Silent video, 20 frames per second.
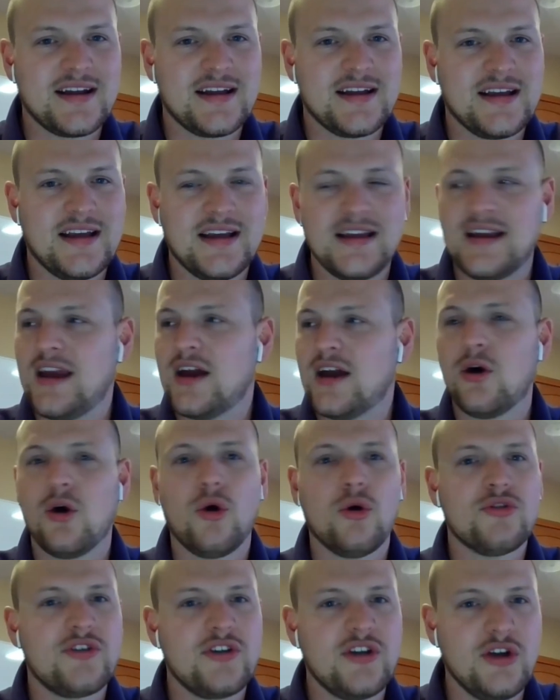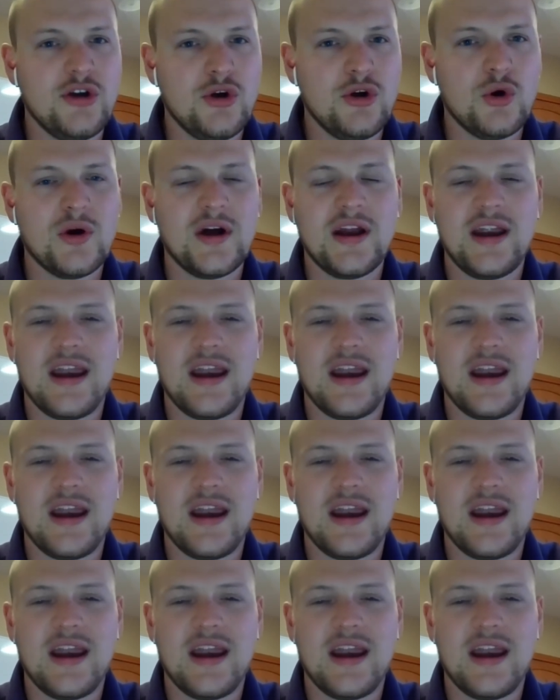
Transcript: of get a hold of you and,